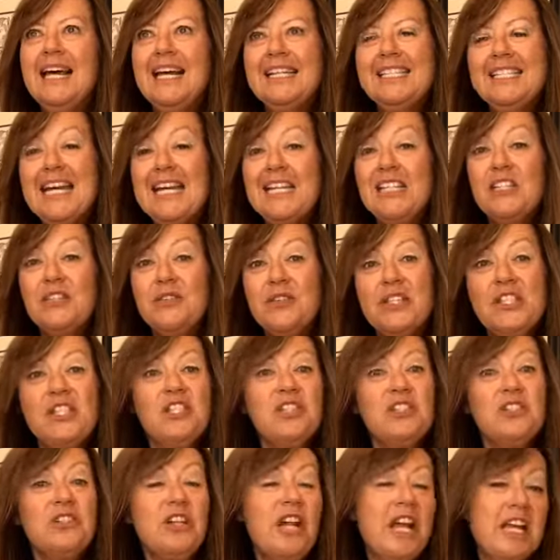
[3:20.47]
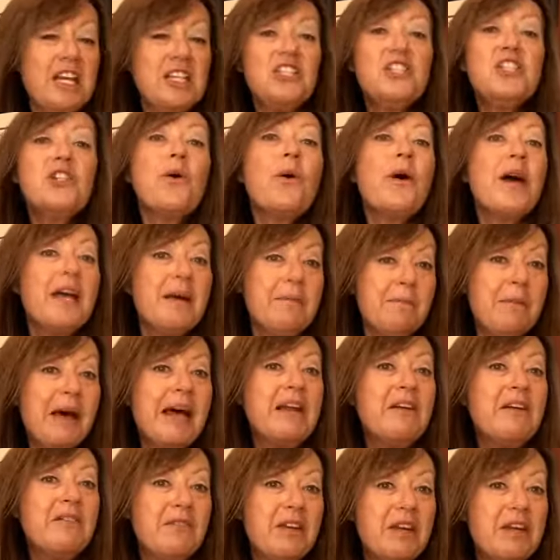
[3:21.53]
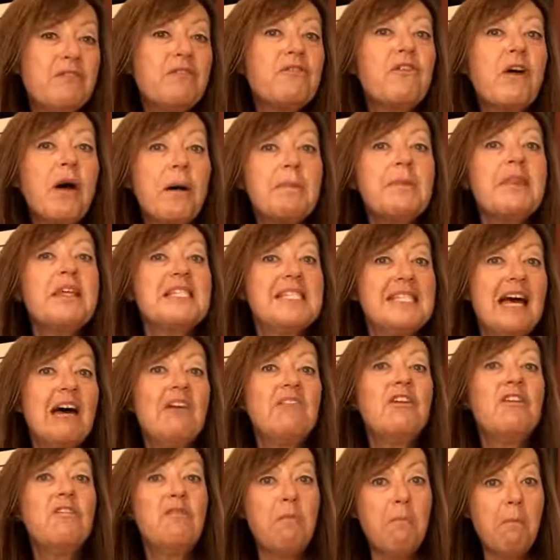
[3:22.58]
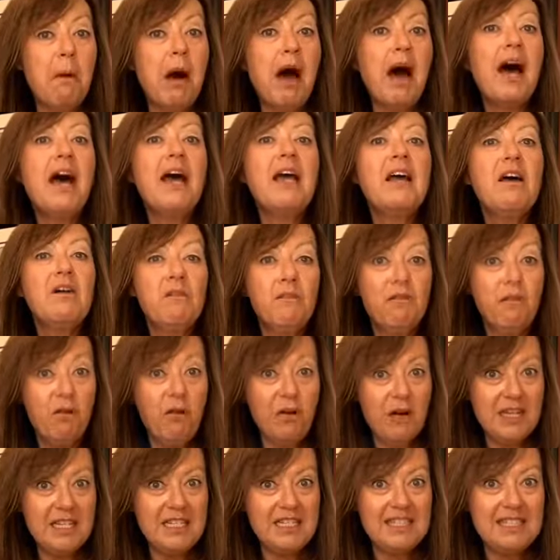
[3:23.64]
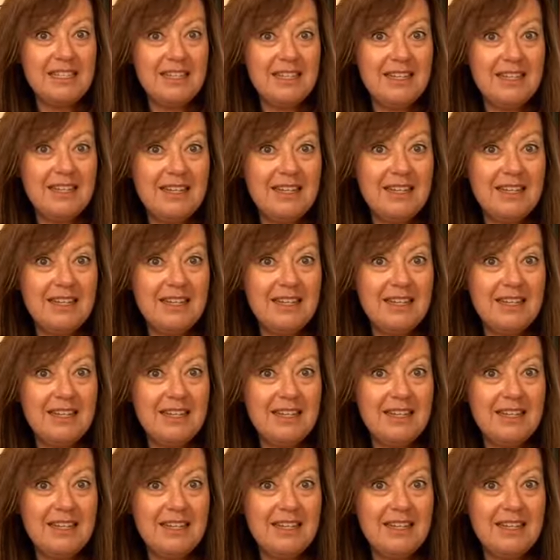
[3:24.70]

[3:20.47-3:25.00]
tend to en enjoy and benefit from the sound of my voice